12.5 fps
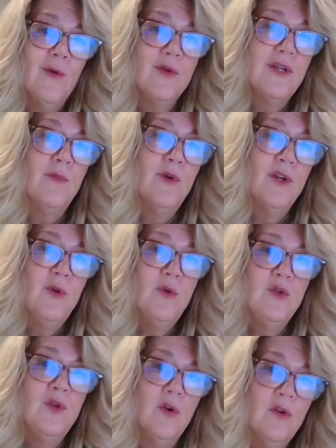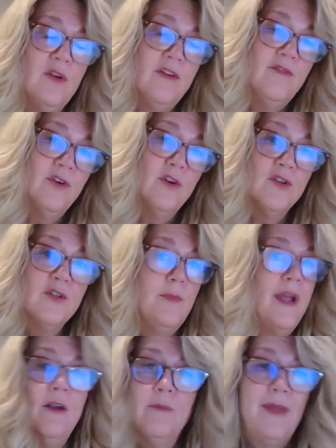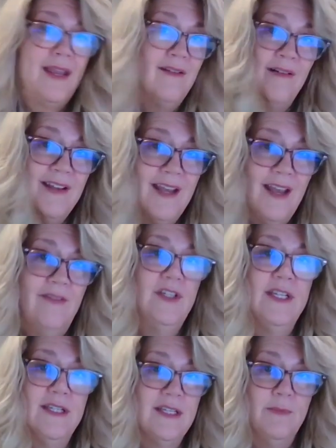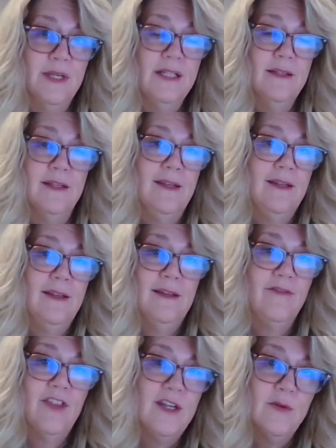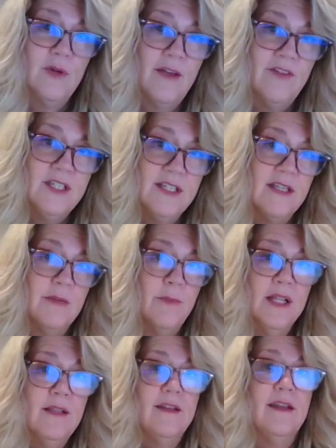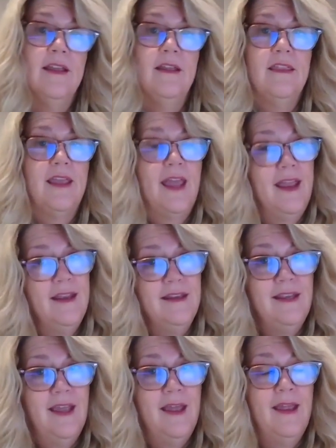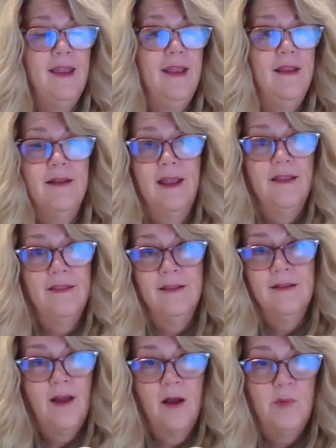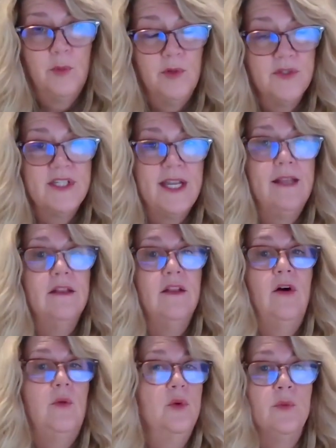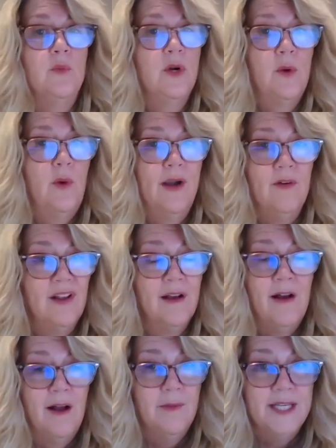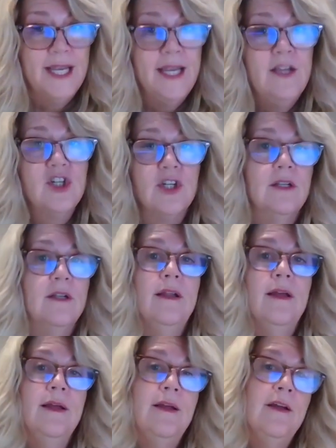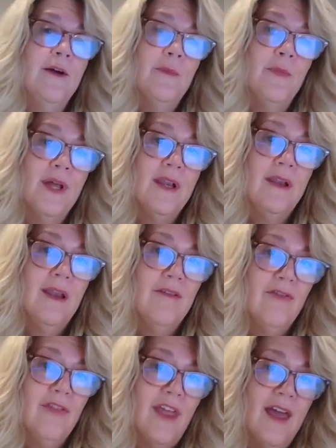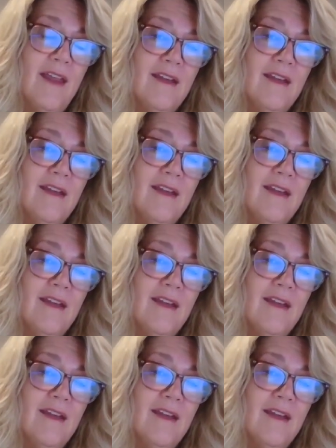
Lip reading: someone who's neurodiverse may or may not have a disability. And if they don't have a disability, the ADA and comparable state law wouldn't require an accommodation. But if that